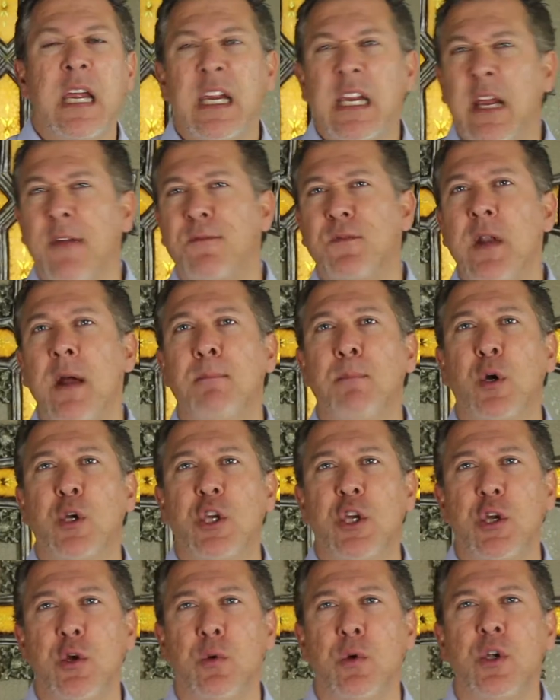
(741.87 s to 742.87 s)
Gift number
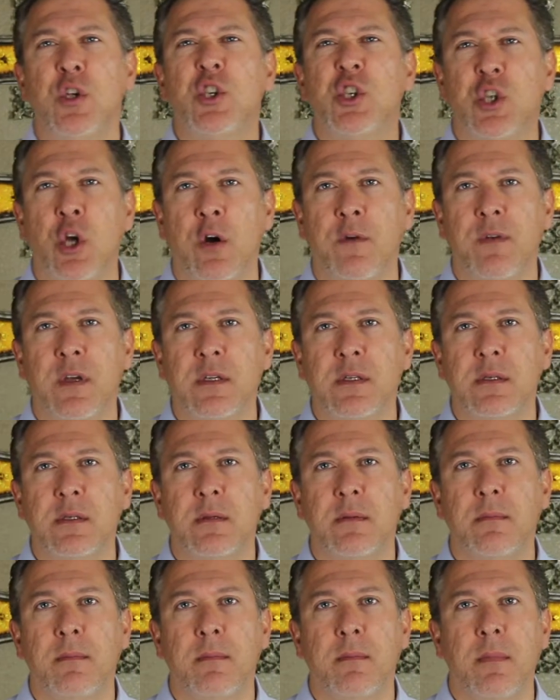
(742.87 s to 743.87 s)
two
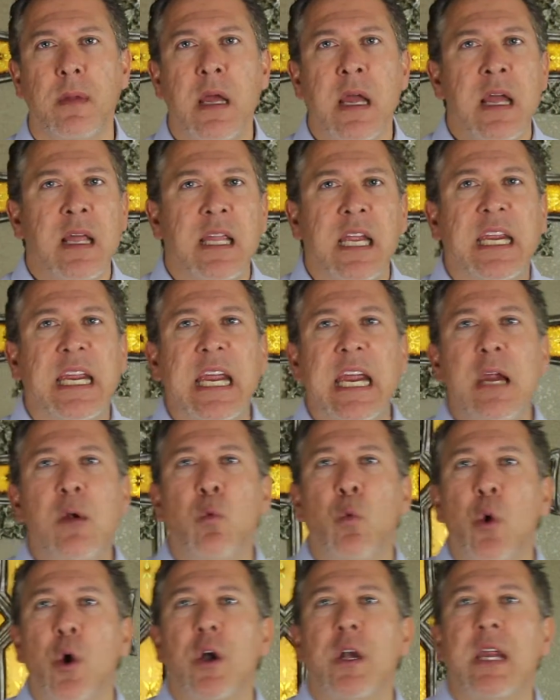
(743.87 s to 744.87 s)
service. The key
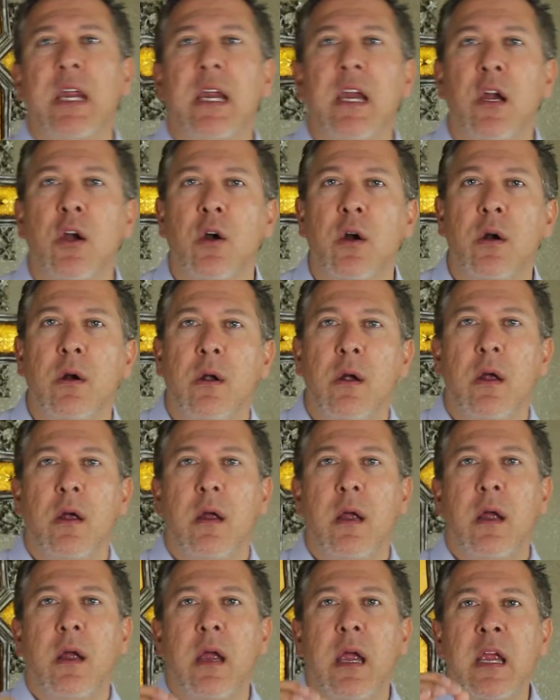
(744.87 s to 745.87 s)
word here
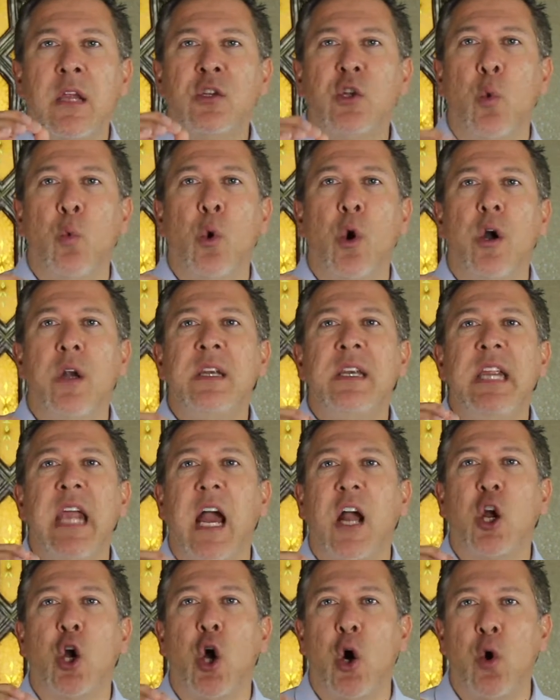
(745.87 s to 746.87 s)
is the word
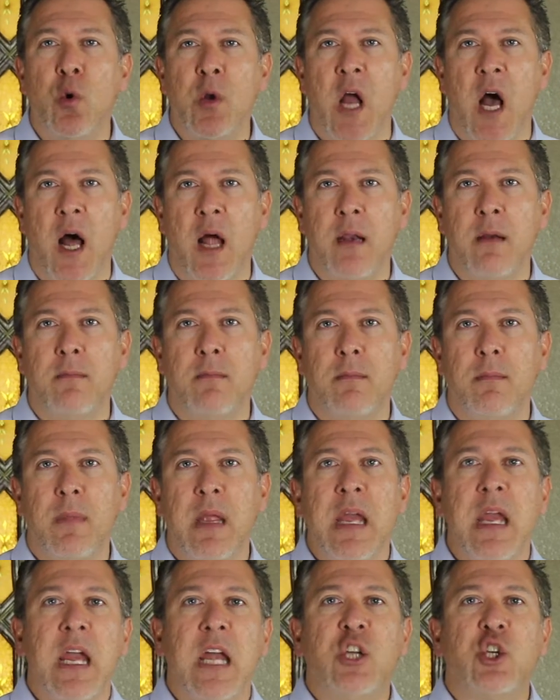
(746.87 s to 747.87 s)
diakonon.
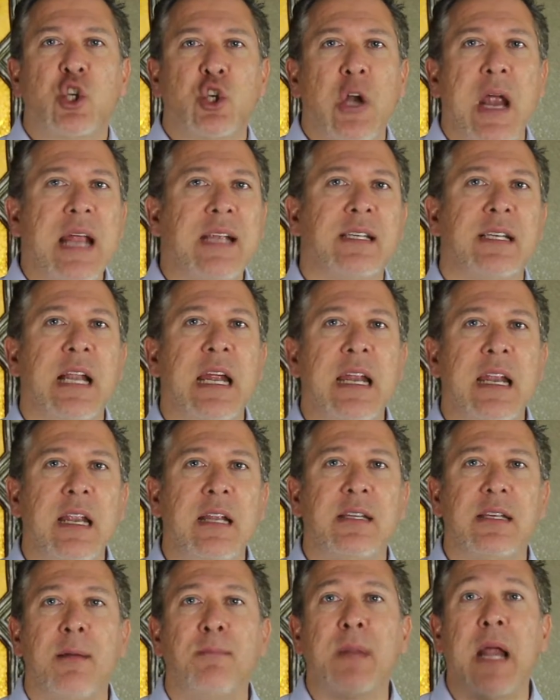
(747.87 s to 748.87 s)
It's
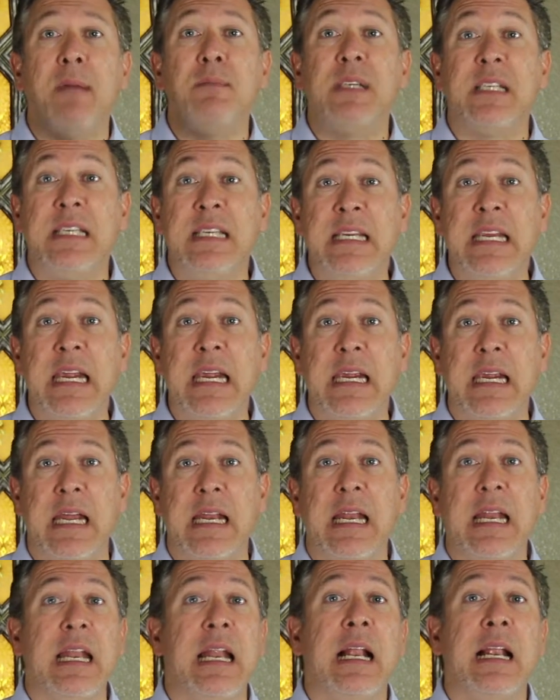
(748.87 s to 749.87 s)
translated sometimes
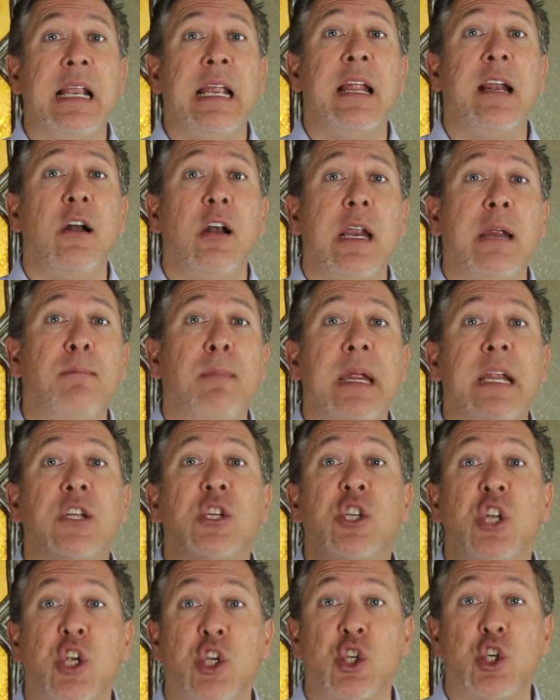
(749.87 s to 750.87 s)
deacon, and it literally
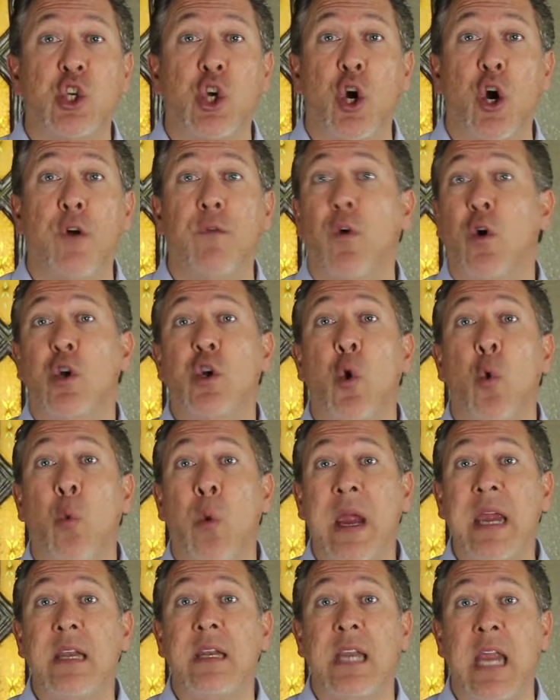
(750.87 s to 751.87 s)
means to serve or to
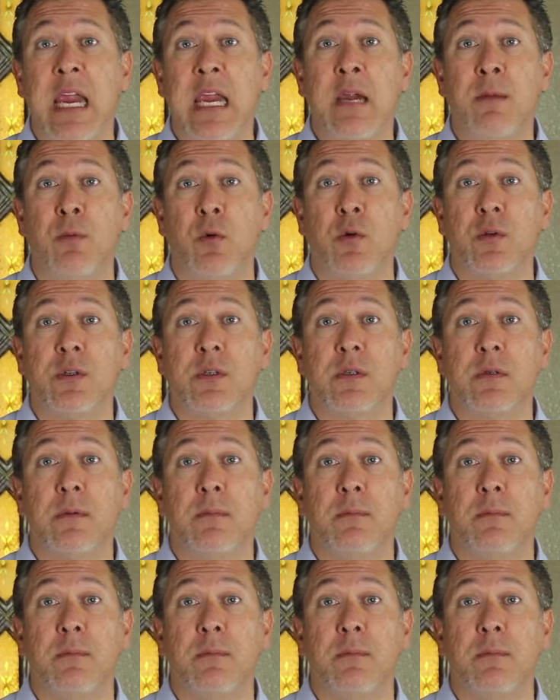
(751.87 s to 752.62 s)
wait tables.